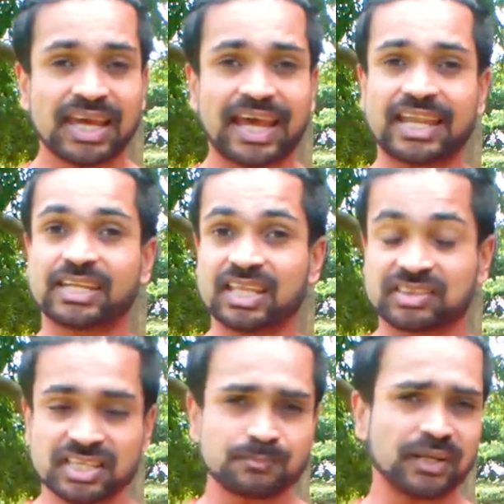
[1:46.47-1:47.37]
And
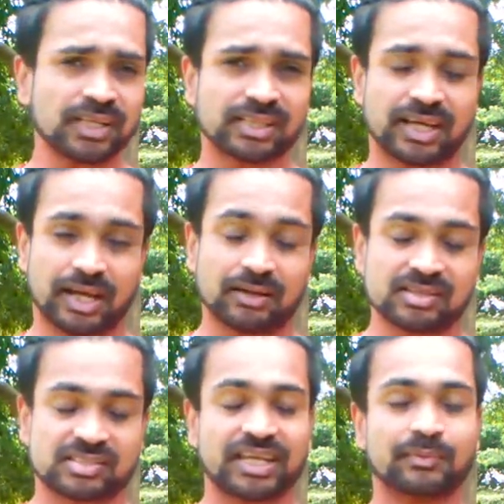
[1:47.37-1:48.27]
this particular
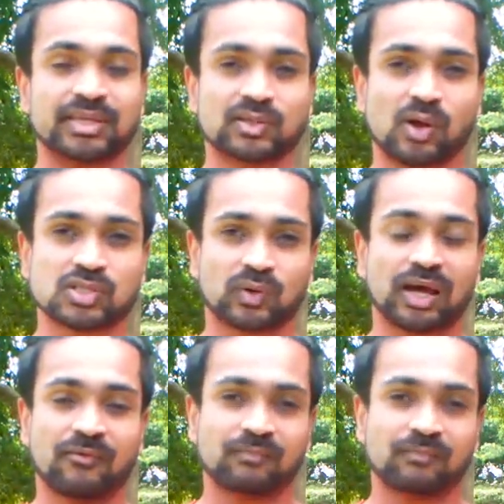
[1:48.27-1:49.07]
stadium is also